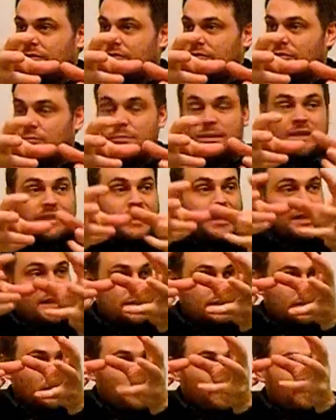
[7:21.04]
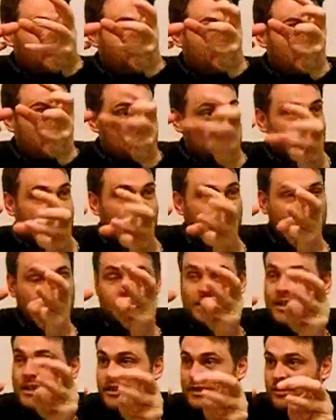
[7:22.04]
to meet his physical
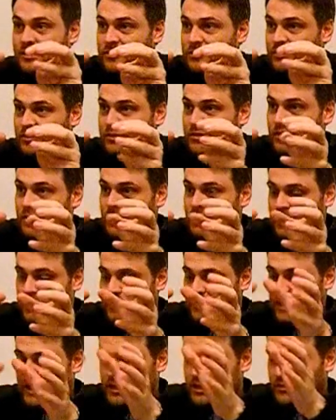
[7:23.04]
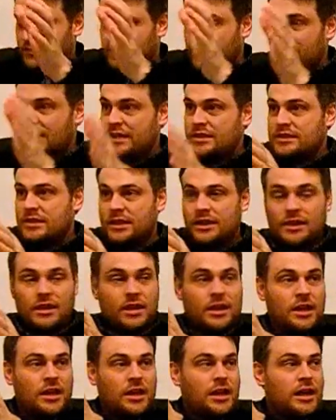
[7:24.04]
needs, that of eating
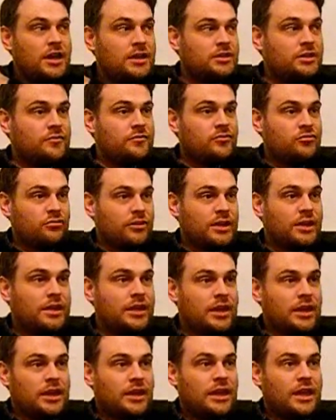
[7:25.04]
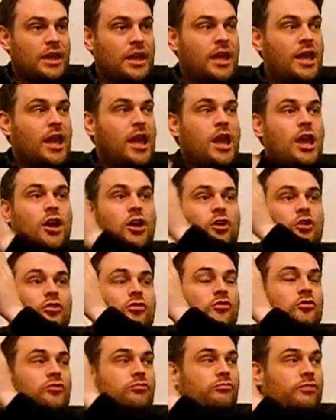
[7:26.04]
and of drinking.
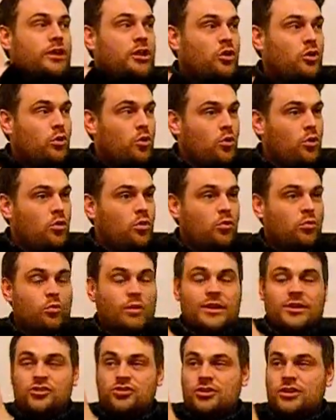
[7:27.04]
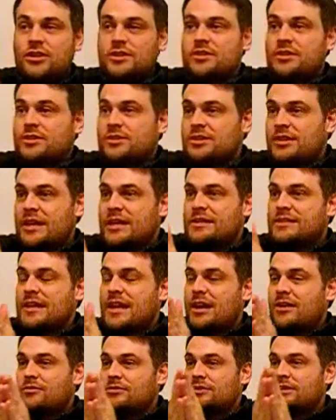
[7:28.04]
Recall when Jesus sent
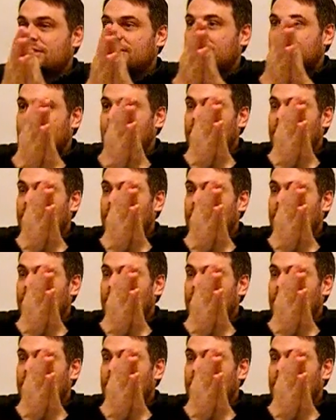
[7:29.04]
out